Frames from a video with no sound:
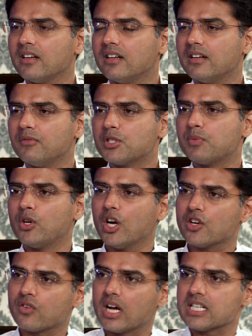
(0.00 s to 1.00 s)
which will
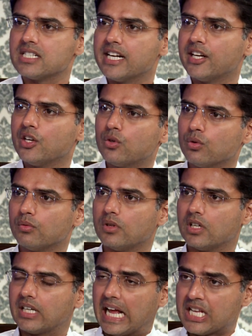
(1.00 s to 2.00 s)
not translate into
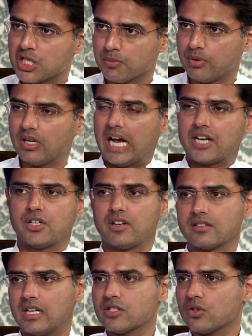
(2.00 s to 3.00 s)
tangible action
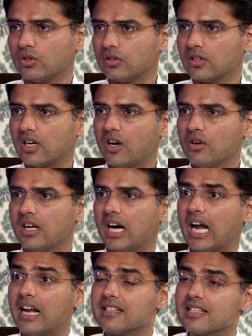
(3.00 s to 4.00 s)
results on the ground
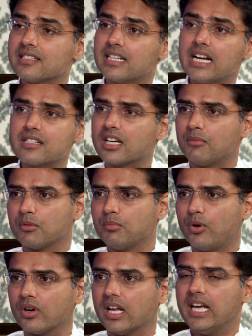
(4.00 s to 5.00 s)
unless the states come on
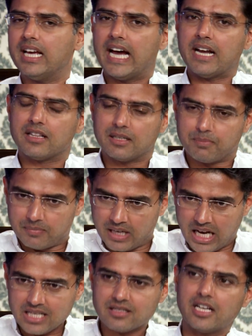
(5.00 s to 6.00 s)
board. And the
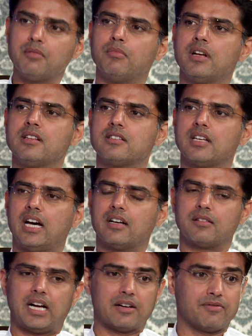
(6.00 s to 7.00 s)
last 10 months
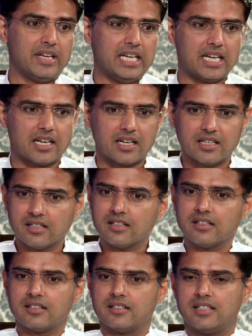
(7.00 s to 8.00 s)
are very
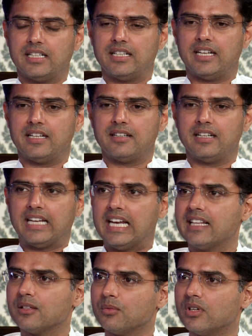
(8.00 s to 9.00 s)
clear in
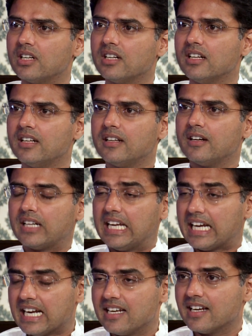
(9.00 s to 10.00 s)
telling the world,
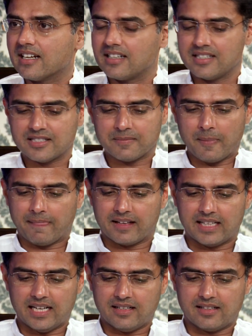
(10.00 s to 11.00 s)
telling India at least,
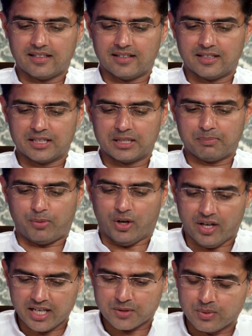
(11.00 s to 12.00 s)
that the
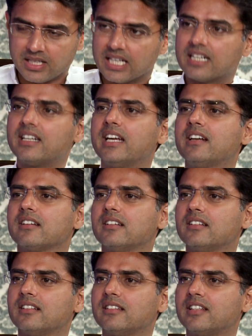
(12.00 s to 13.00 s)
politics will dictate
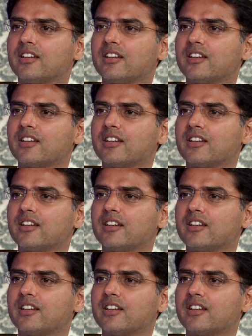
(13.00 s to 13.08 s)
the